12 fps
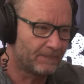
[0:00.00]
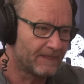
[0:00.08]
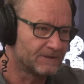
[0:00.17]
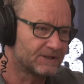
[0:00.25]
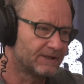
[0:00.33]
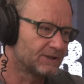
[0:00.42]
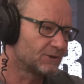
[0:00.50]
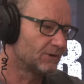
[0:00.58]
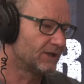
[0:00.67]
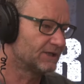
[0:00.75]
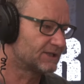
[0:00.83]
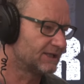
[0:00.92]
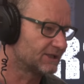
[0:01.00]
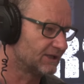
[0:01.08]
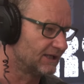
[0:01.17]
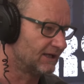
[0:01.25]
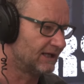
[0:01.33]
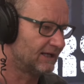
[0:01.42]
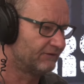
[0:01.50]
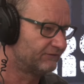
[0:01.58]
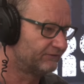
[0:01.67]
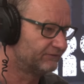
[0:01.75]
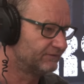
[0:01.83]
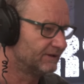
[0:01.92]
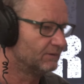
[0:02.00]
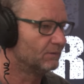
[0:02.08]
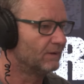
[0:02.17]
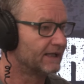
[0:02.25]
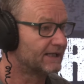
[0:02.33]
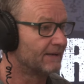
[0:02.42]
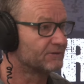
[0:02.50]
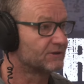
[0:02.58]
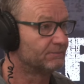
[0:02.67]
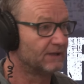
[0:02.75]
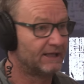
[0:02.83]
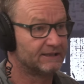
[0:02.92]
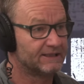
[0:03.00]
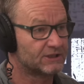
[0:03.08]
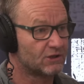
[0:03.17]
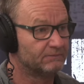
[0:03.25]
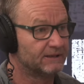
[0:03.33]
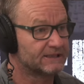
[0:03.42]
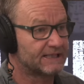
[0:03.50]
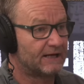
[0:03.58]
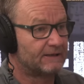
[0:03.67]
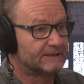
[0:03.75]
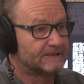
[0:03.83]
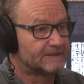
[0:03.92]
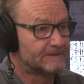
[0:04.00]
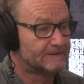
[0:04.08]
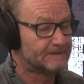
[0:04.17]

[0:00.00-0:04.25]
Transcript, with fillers: And so there's all those things I, I love eh, when it comes to playing these complex characters.